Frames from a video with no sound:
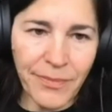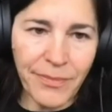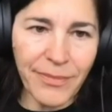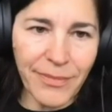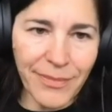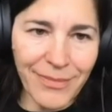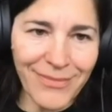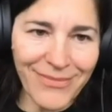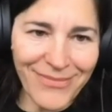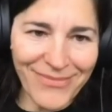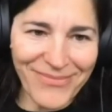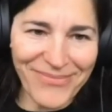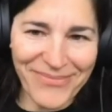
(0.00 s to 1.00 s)

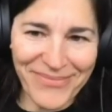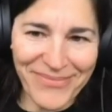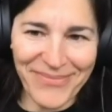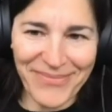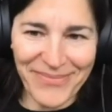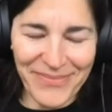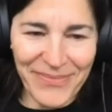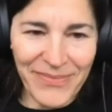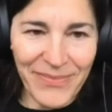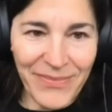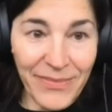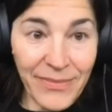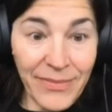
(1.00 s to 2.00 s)

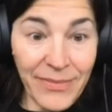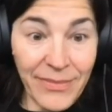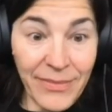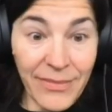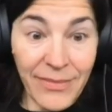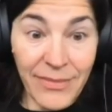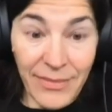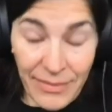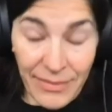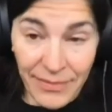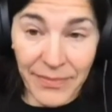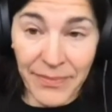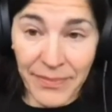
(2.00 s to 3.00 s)

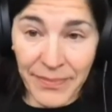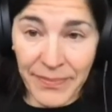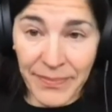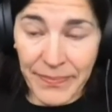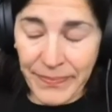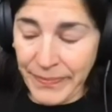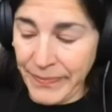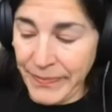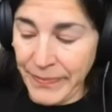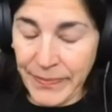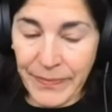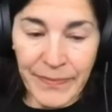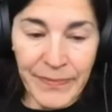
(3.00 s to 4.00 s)

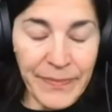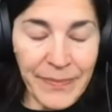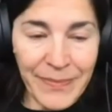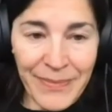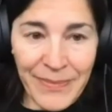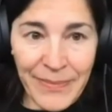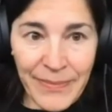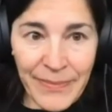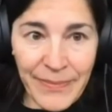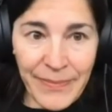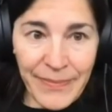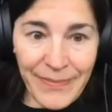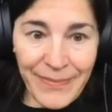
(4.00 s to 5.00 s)

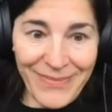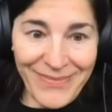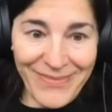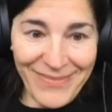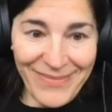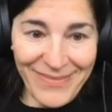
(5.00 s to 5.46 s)
(not speaking)